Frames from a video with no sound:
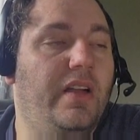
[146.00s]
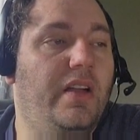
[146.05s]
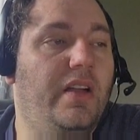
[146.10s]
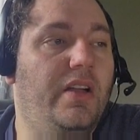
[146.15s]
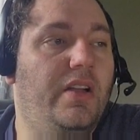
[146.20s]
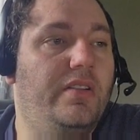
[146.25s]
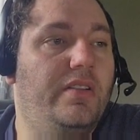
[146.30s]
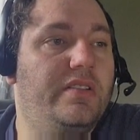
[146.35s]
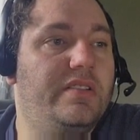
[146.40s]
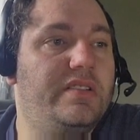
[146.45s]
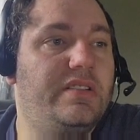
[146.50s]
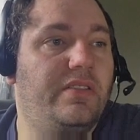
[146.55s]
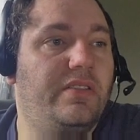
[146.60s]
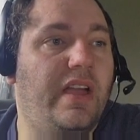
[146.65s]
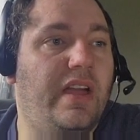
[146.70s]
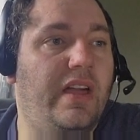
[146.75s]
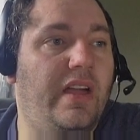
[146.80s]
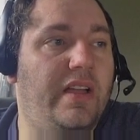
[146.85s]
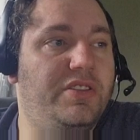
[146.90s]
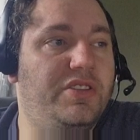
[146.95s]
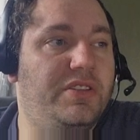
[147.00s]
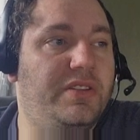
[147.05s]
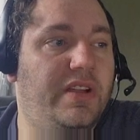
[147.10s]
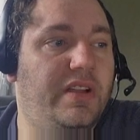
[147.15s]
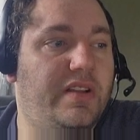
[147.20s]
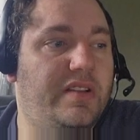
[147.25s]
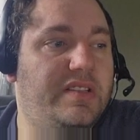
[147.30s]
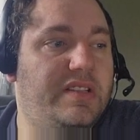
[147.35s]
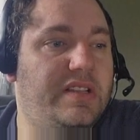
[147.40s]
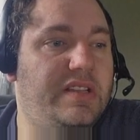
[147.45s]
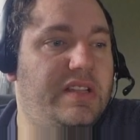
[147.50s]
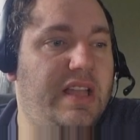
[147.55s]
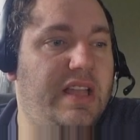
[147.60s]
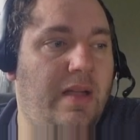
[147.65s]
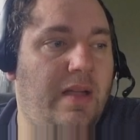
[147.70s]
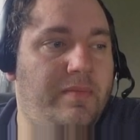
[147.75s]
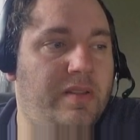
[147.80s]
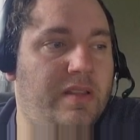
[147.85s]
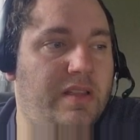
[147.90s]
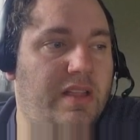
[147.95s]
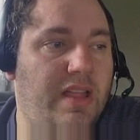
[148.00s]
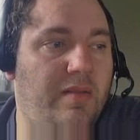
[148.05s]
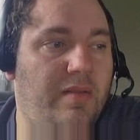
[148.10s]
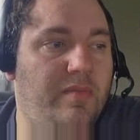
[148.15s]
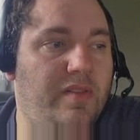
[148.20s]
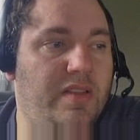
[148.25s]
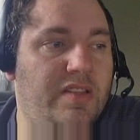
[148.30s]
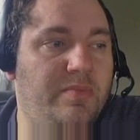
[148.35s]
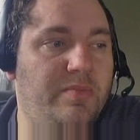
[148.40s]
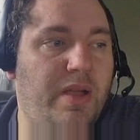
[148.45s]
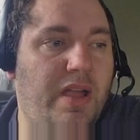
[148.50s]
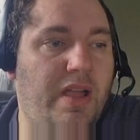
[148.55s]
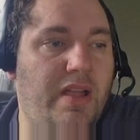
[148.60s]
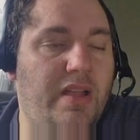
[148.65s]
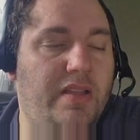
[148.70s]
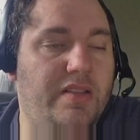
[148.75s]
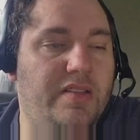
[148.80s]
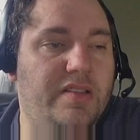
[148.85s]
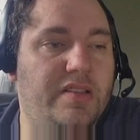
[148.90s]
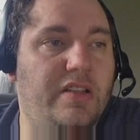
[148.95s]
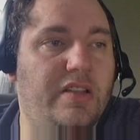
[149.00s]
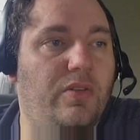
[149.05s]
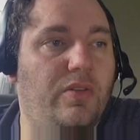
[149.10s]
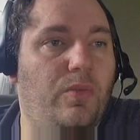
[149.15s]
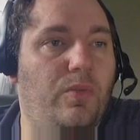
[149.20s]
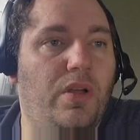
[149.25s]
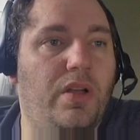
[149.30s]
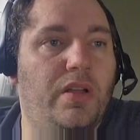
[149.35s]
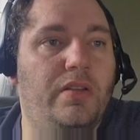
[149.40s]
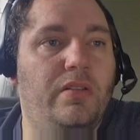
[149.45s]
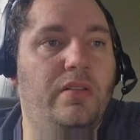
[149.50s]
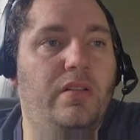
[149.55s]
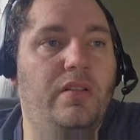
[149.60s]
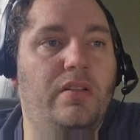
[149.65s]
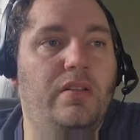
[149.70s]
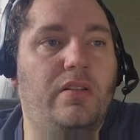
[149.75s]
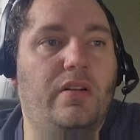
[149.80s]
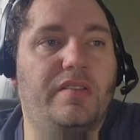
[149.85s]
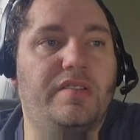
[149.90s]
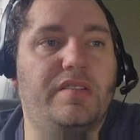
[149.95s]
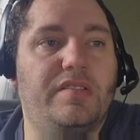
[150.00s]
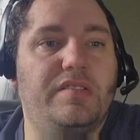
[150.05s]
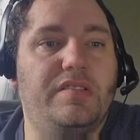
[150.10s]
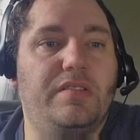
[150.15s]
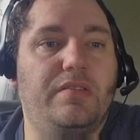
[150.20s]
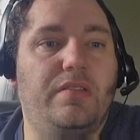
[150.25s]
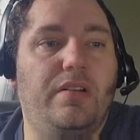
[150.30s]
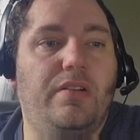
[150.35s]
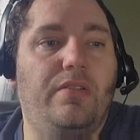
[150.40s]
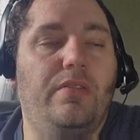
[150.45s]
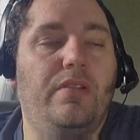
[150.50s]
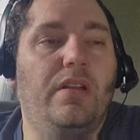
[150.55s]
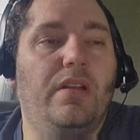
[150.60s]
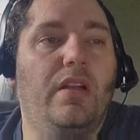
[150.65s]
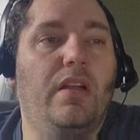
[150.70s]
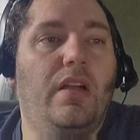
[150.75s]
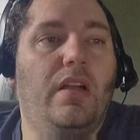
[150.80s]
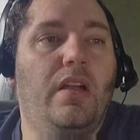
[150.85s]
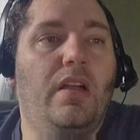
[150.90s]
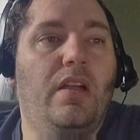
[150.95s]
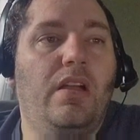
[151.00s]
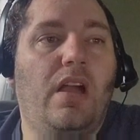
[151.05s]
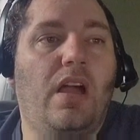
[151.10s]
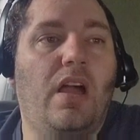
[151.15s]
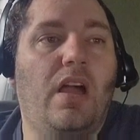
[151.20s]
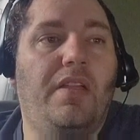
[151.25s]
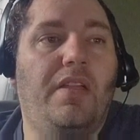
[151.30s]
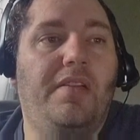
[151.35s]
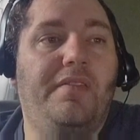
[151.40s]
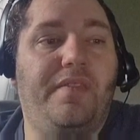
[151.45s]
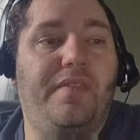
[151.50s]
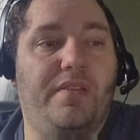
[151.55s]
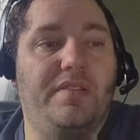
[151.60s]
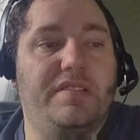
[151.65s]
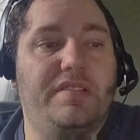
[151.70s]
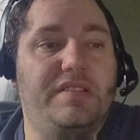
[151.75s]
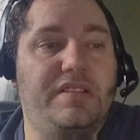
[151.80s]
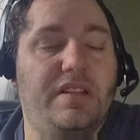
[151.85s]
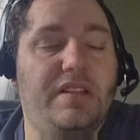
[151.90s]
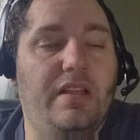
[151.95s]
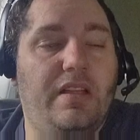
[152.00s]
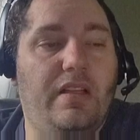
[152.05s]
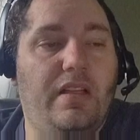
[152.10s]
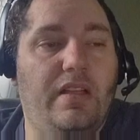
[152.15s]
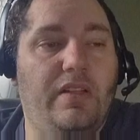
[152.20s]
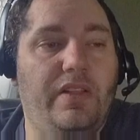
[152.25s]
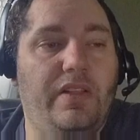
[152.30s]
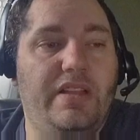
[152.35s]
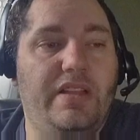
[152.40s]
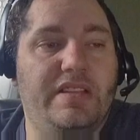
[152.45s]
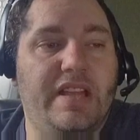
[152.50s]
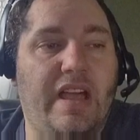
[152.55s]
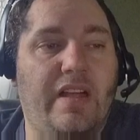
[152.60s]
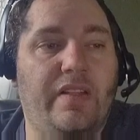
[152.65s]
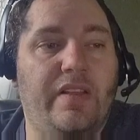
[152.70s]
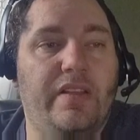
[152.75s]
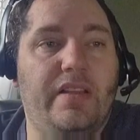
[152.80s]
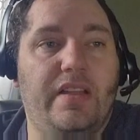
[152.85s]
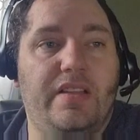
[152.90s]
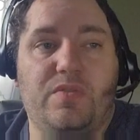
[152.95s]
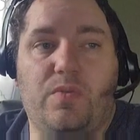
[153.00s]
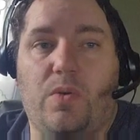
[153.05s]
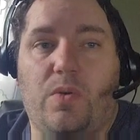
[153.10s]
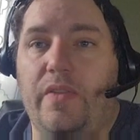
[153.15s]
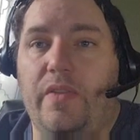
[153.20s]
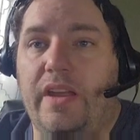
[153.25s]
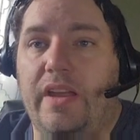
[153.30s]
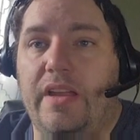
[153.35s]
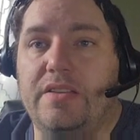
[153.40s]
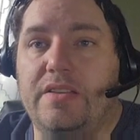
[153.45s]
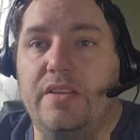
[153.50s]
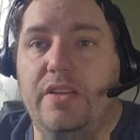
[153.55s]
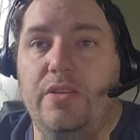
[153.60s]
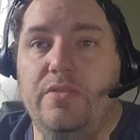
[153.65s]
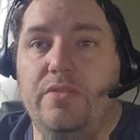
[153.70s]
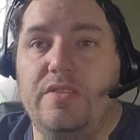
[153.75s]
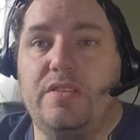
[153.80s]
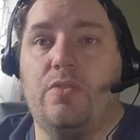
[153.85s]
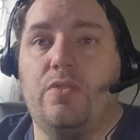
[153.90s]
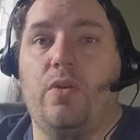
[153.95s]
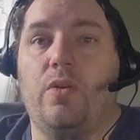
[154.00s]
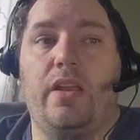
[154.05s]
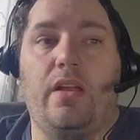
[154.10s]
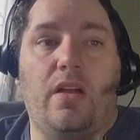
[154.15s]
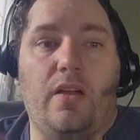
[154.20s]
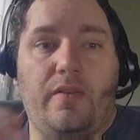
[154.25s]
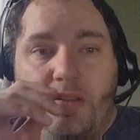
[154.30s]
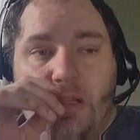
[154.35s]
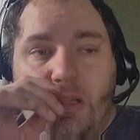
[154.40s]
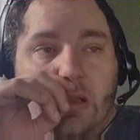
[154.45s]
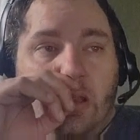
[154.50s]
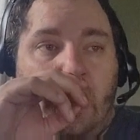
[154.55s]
Still got a generic Xindi captain that came in this pack at skill 1, cost of 0. The first elite talent is one that gets used quite often.